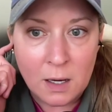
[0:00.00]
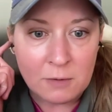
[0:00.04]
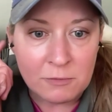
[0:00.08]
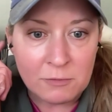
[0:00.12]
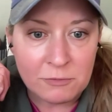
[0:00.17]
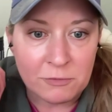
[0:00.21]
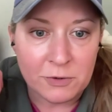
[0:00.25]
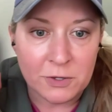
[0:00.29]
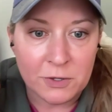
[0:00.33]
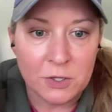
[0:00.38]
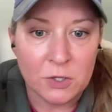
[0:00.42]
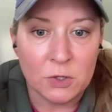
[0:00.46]

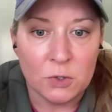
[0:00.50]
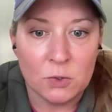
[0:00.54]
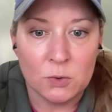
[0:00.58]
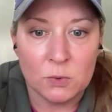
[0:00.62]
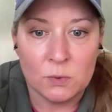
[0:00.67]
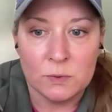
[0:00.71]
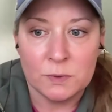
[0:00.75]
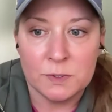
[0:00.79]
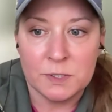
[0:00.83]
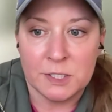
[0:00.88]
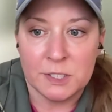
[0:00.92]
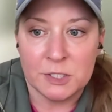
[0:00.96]
for
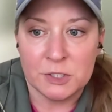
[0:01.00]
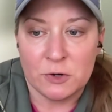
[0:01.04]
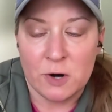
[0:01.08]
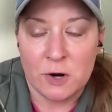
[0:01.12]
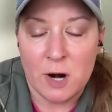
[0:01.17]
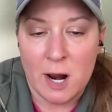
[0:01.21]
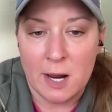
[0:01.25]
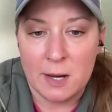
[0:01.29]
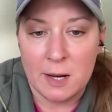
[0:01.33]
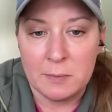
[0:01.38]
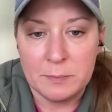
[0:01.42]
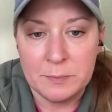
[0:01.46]
you to
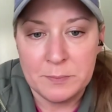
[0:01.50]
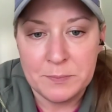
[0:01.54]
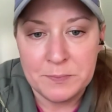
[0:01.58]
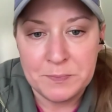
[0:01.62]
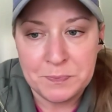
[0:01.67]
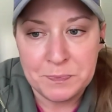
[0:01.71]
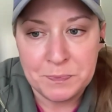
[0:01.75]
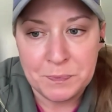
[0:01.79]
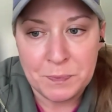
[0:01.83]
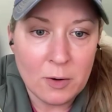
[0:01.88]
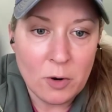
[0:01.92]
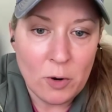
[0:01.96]
try.
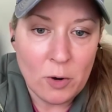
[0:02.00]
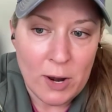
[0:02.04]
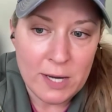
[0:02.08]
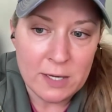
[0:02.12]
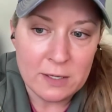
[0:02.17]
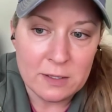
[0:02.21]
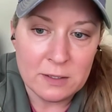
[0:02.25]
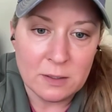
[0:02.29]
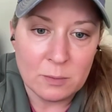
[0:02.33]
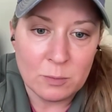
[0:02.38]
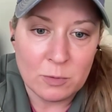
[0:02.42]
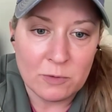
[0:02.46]
All right,
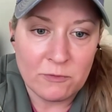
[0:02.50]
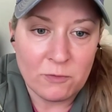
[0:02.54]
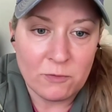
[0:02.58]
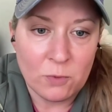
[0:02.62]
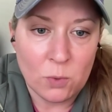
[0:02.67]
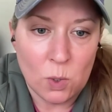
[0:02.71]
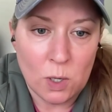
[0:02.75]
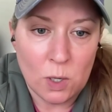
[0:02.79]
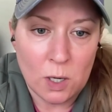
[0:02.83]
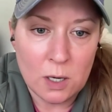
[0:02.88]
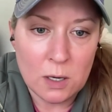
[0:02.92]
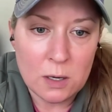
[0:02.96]
number
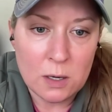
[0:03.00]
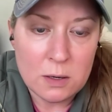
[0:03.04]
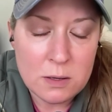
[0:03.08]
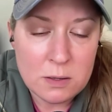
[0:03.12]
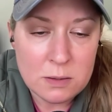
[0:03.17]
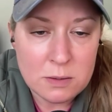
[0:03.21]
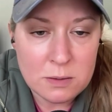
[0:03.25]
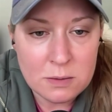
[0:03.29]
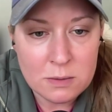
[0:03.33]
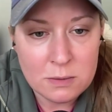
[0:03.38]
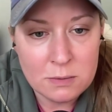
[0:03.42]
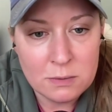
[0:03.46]
4,
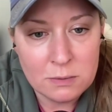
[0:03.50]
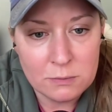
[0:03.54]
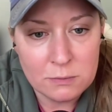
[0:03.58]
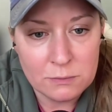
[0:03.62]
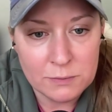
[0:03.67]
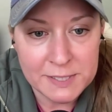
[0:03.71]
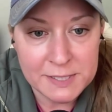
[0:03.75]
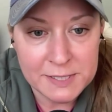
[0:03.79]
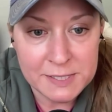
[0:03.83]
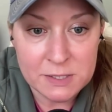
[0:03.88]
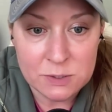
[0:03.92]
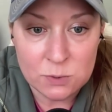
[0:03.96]

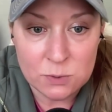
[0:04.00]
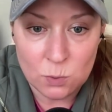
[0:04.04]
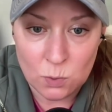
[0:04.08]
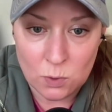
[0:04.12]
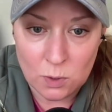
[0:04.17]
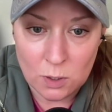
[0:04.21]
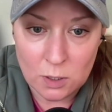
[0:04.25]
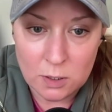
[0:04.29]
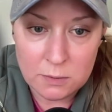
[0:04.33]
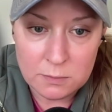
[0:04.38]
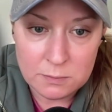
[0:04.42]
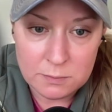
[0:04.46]

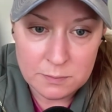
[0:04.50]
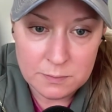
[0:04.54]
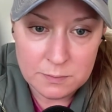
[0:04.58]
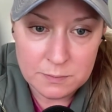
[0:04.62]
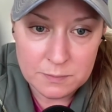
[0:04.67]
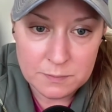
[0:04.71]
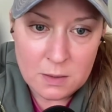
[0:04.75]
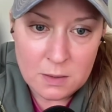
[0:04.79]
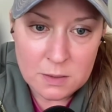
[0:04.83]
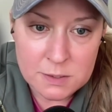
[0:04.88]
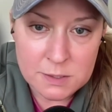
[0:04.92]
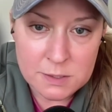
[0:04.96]
restore.
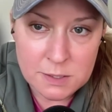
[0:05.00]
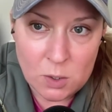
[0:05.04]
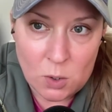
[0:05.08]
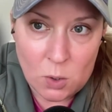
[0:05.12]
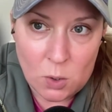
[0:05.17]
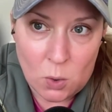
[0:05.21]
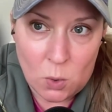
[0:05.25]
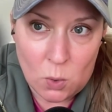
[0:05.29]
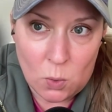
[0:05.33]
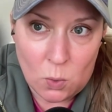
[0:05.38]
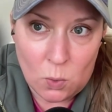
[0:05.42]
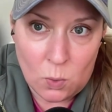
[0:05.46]

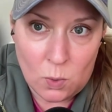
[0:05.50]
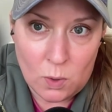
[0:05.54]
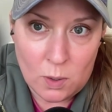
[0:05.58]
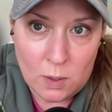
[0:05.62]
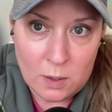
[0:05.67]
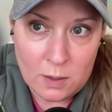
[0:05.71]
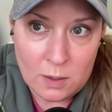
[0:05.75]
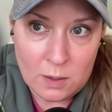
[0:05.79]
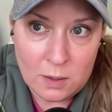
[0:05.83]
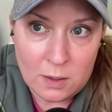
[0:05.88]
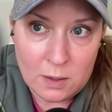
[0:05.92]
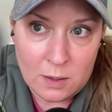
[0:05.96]
So,
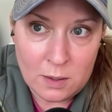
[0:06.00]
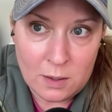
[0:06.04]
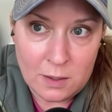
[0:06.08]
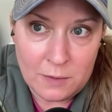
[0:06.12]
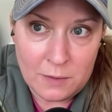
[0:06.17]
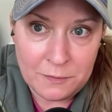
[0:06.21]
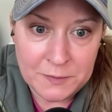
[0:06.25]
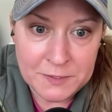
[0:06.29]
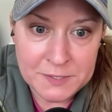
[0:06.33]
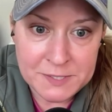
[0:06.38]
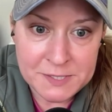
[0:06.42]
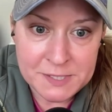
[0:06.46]

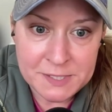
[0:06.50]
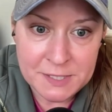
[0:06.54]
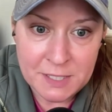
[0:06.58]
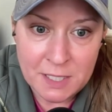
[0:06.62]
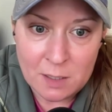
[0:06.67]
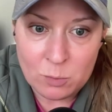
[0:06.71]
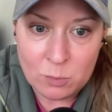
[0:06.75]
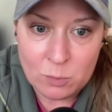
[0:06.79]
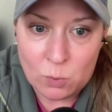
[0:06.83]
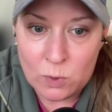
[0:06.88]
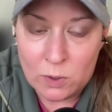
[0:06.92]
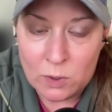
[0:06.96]
in this
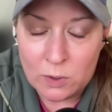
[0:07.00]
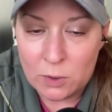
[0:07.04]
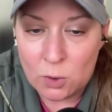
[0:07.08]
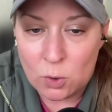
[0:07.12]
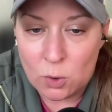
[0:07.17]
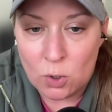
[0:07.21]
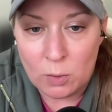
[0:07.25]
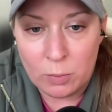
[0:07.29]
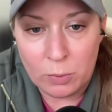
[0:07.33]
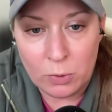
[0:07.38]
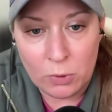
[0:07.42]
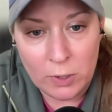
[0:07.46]
step, we'll
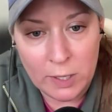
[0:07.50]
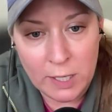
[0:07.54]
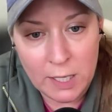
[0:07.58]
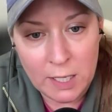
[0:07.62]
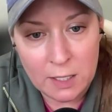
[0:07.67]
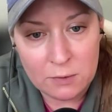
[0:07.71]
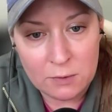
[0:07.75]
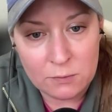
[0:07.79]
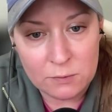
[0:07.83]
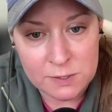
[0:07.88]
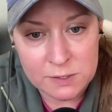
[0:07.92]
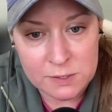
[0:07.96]

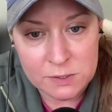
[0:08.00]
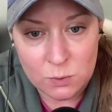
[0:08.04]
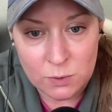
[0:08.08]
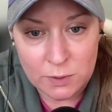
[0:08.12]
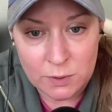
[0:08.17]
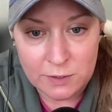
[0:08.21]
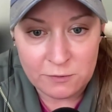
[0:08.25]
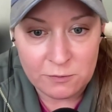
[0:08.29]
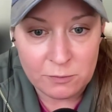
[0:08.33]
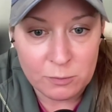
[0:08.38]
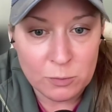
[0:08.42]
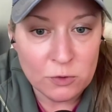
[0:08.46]
incorporate
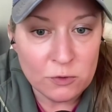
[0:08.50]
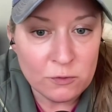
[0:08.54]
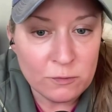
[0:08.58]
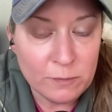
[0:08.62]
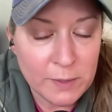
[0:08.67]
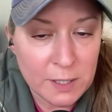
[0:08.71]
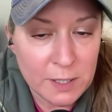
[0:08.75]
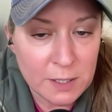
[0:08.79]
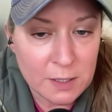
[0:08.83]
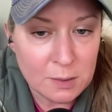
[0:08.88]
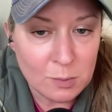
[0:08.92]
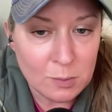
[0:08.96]
restorative
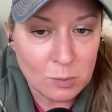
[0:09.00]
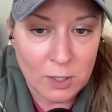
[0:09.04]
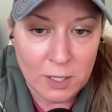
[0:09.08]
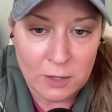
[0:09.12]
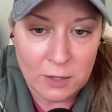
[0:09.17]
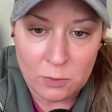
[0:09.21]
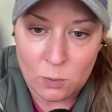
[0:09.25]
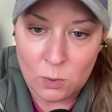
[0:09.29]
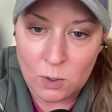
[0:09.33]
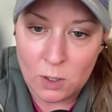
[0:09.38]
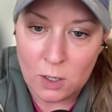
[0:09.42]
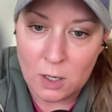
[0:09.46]
movement,
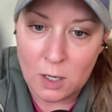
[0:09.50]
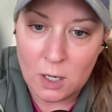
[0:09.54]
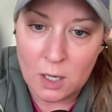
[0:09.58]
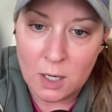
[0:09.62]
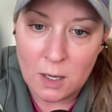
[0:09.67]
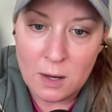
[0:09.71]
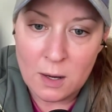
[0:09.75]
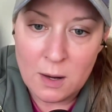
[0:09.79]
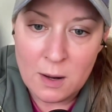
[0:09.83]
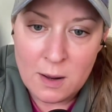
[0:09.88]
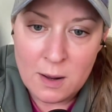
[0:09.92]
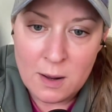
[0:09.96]
breath work,